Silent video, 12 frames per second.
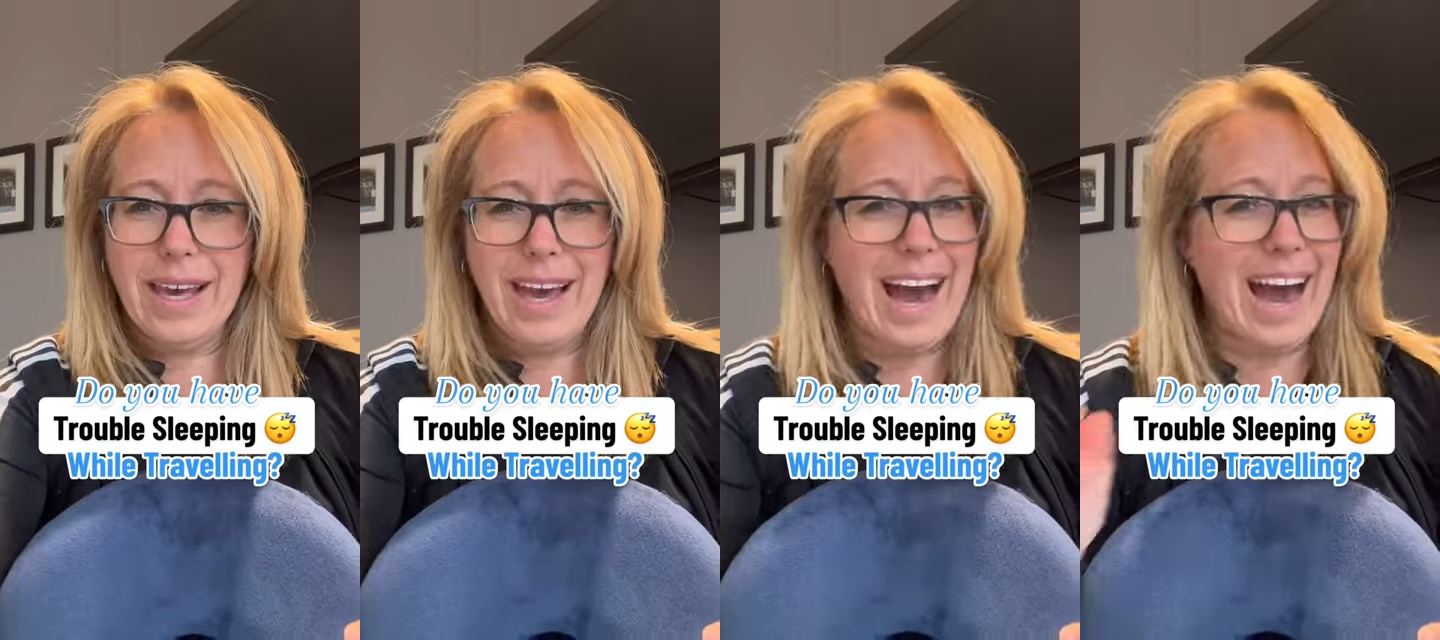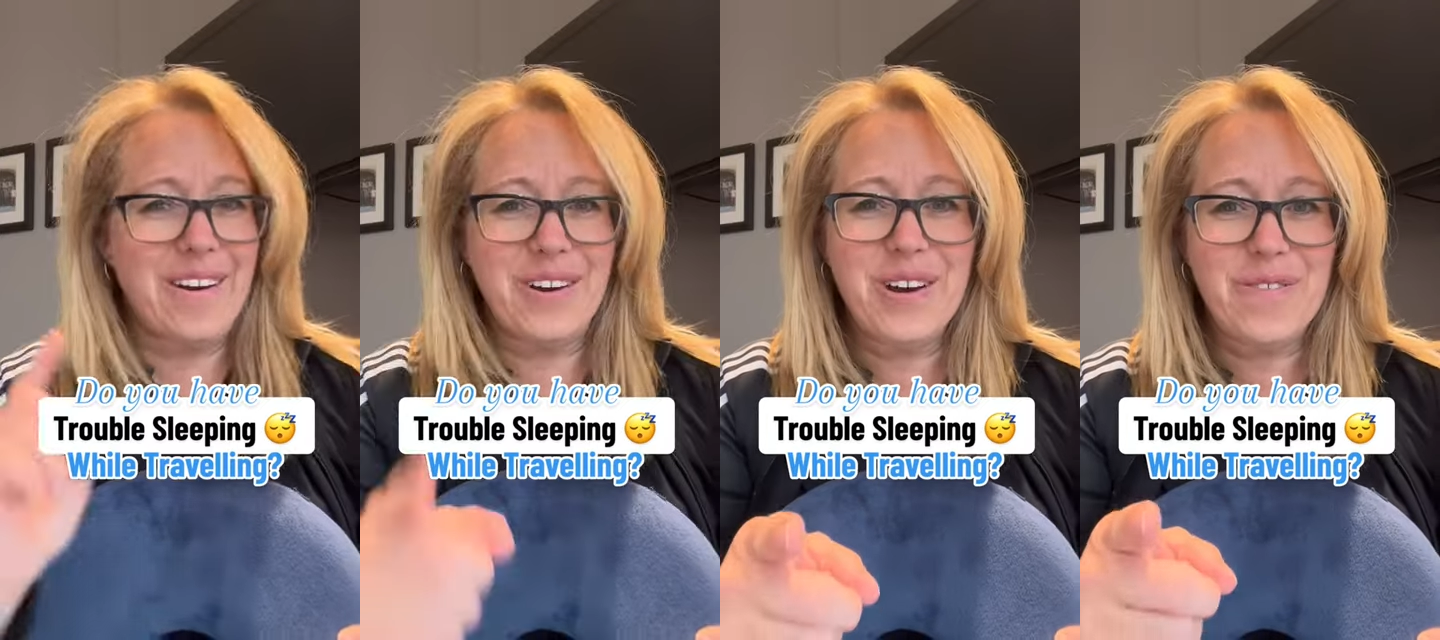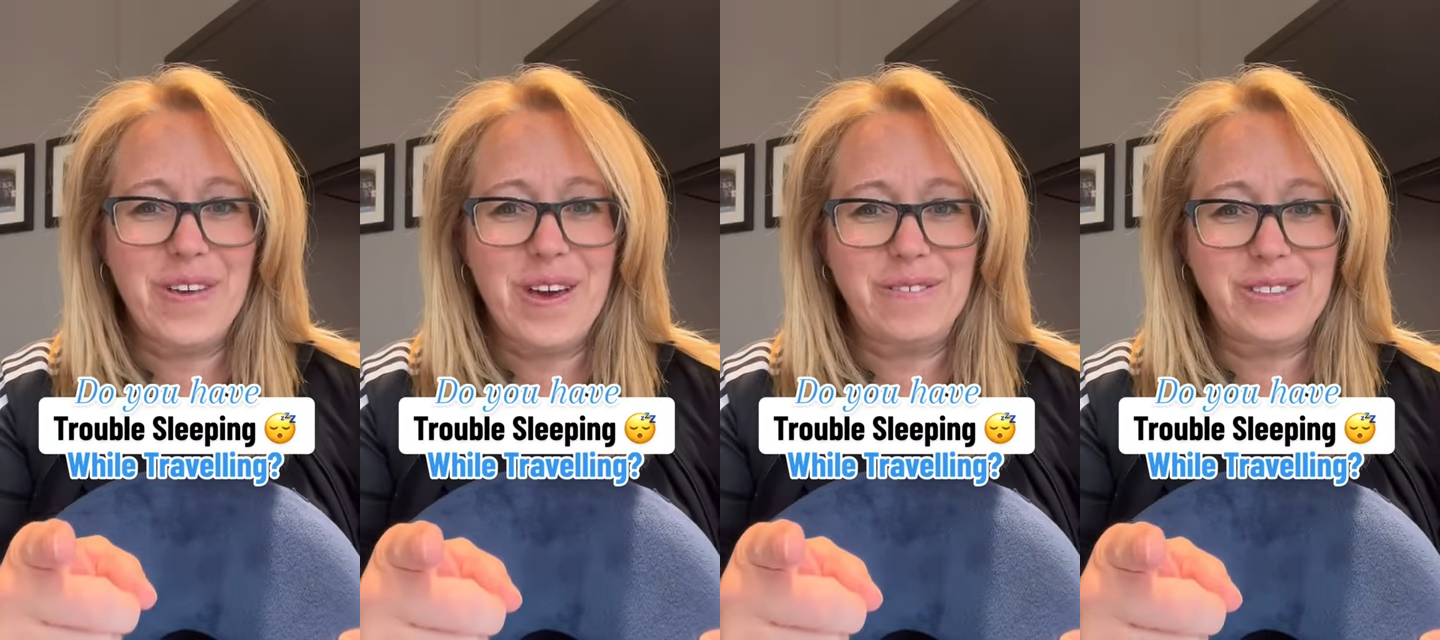I don't know if
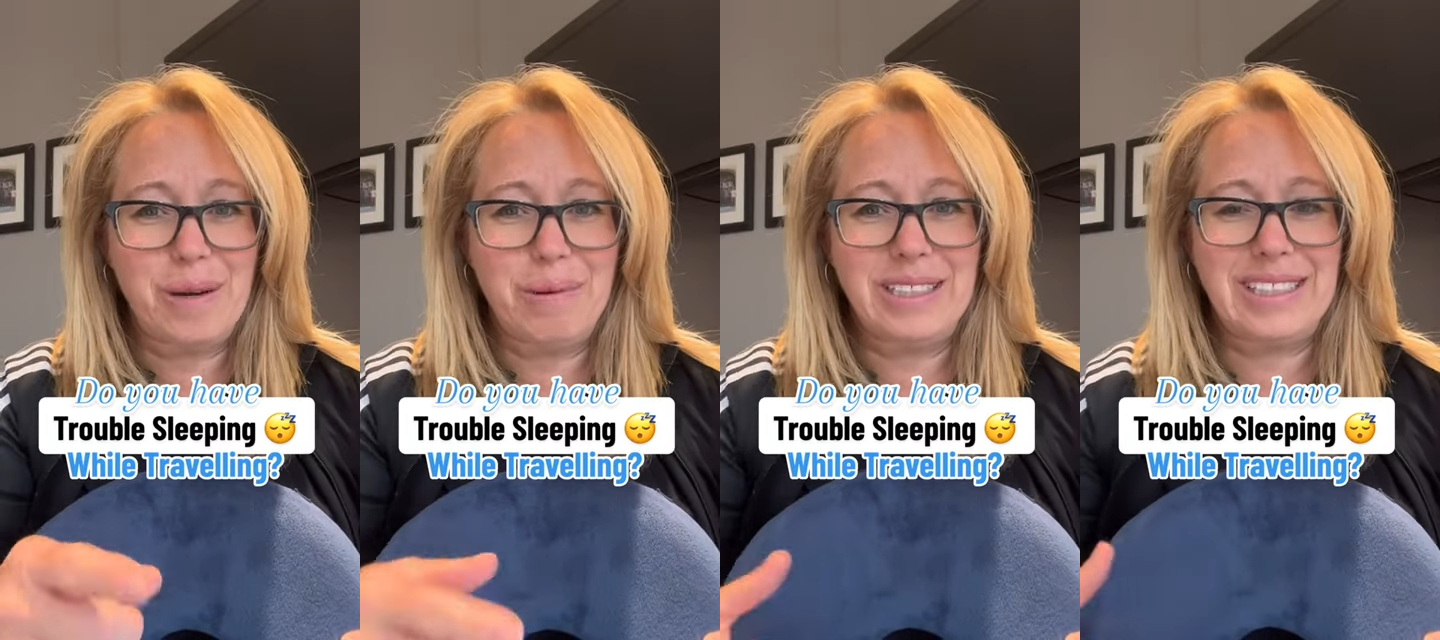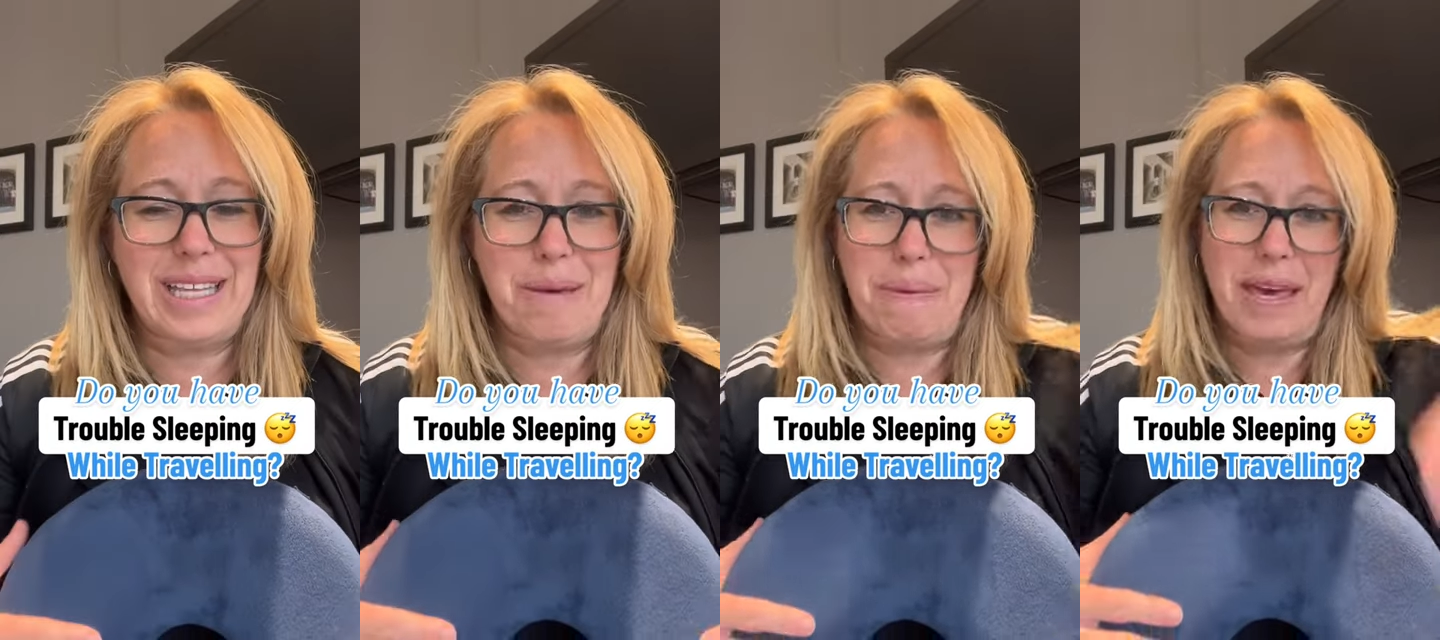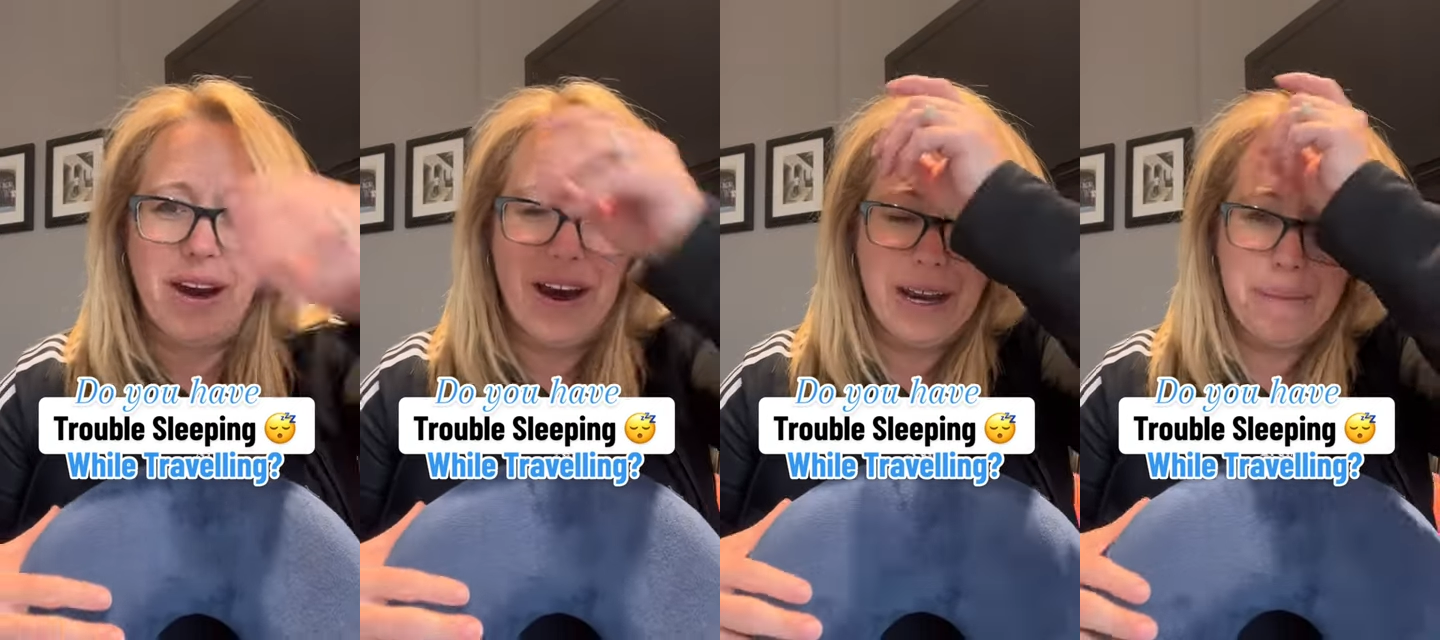you have trouble sleeping
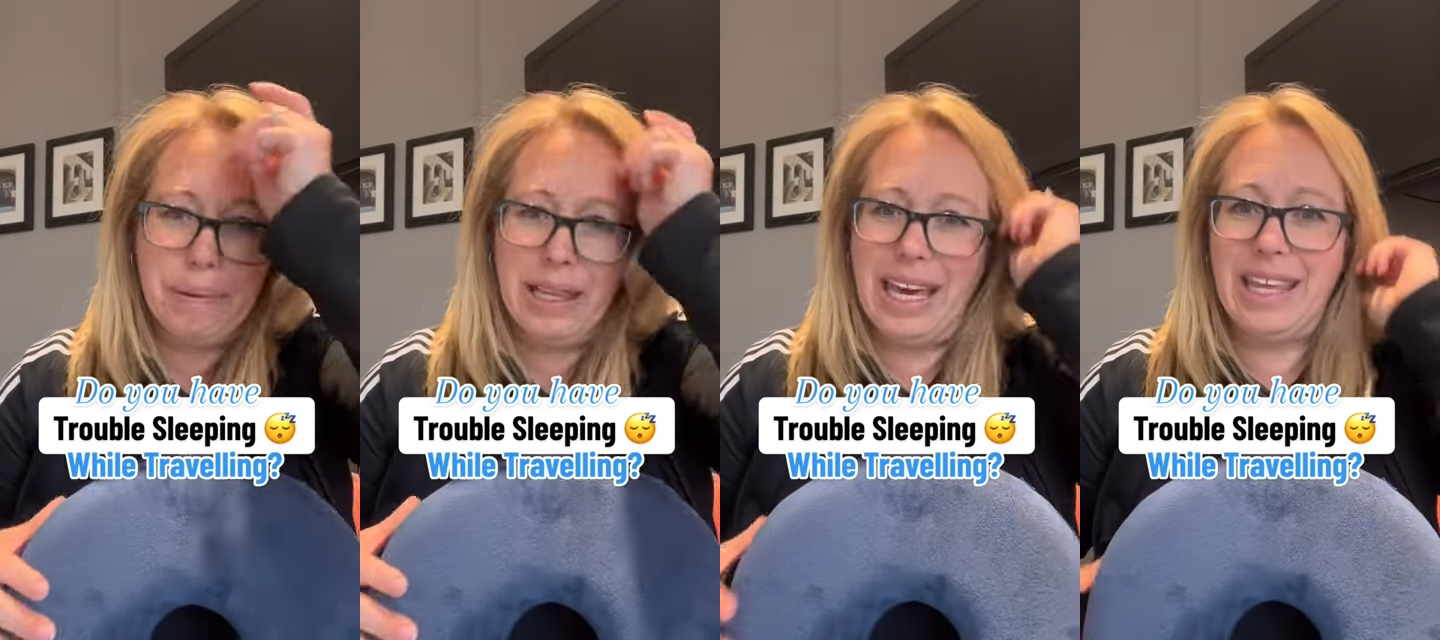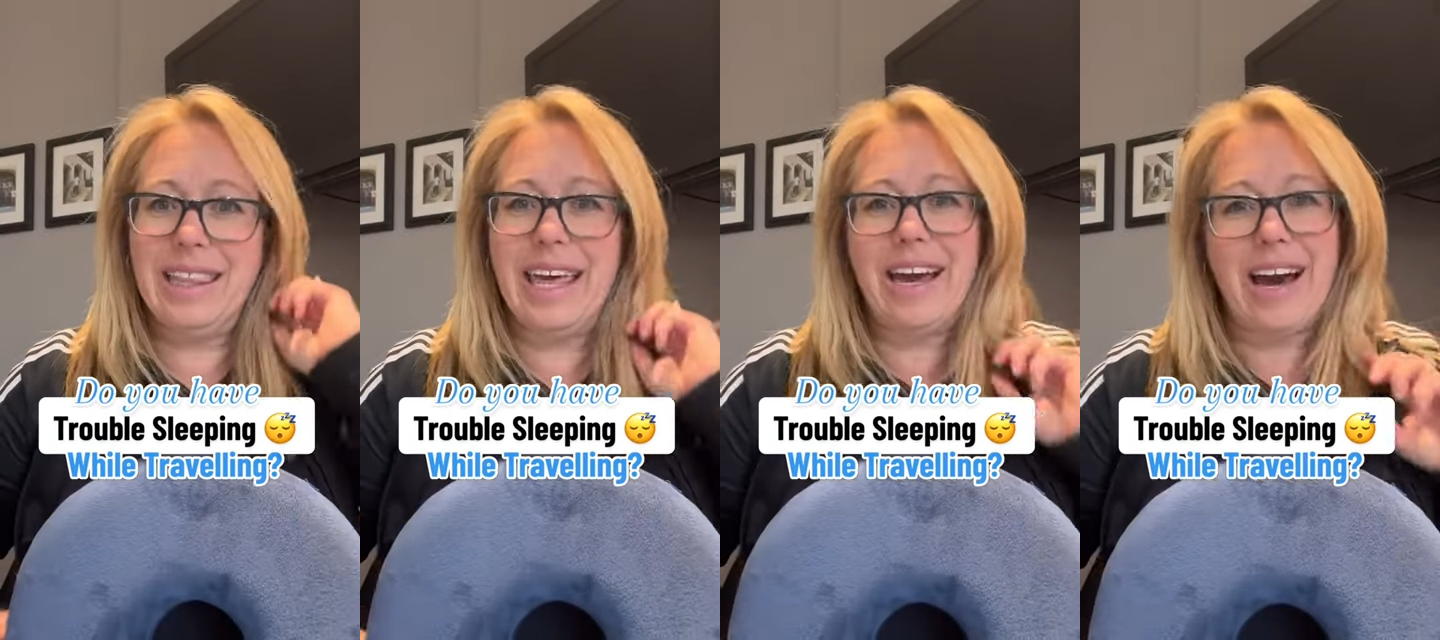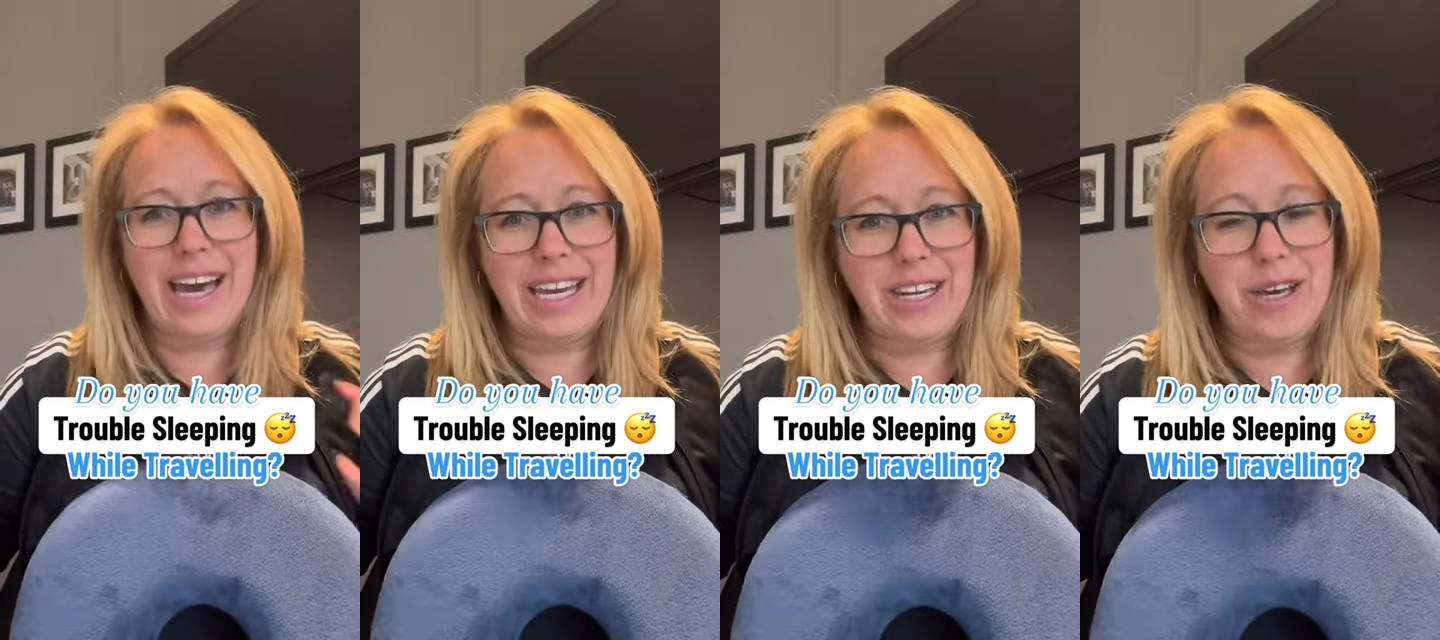on a plane like
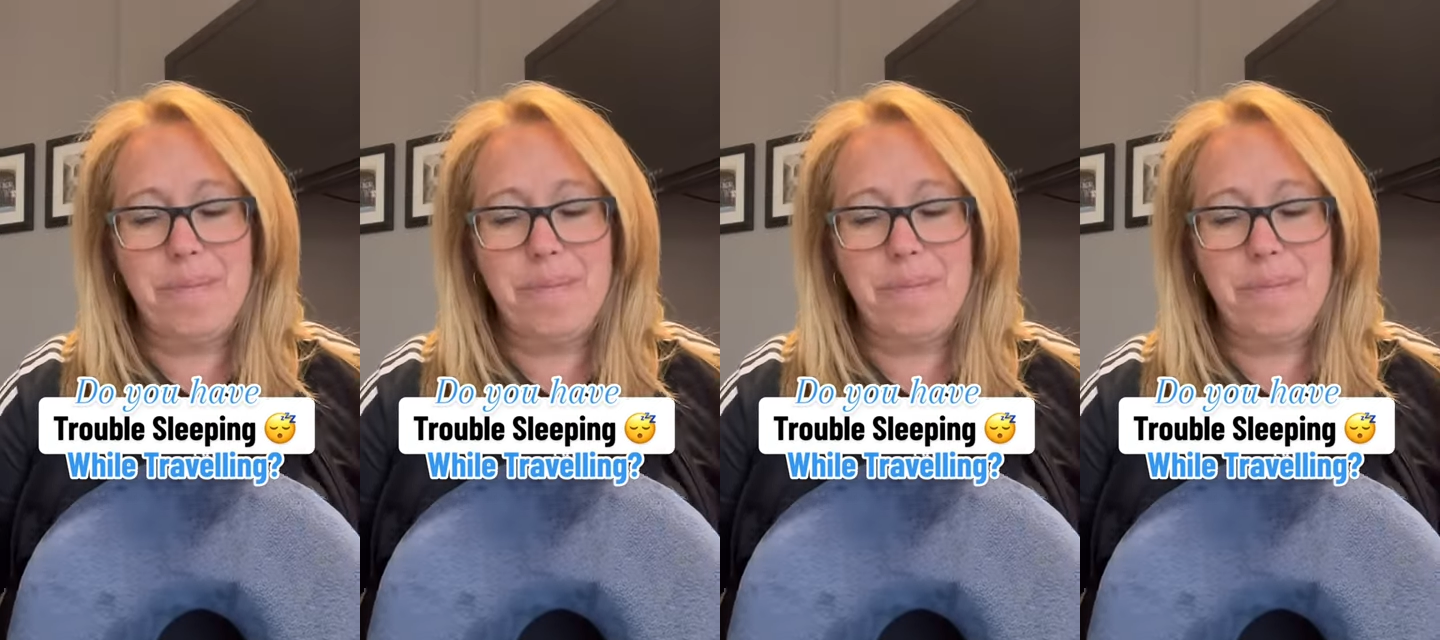I do,